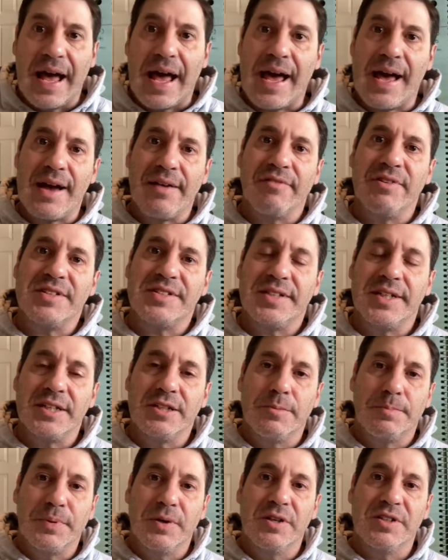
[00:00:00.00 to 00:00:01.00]
every
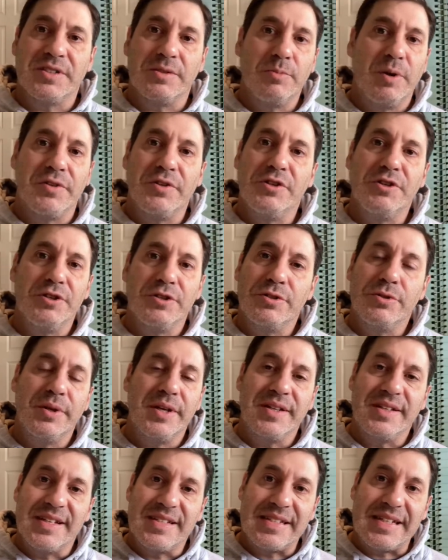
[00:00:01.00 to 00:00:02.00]
single person, whether you're
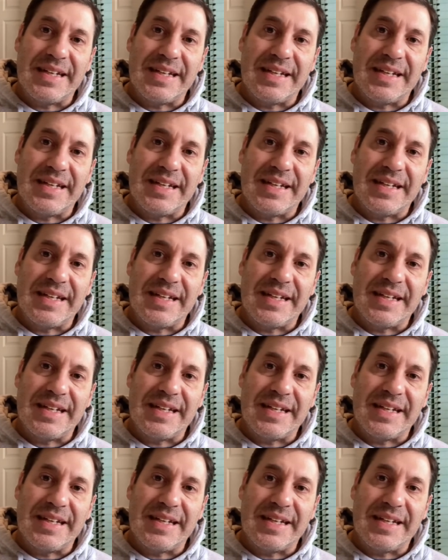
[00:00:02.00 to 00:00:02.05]
doing this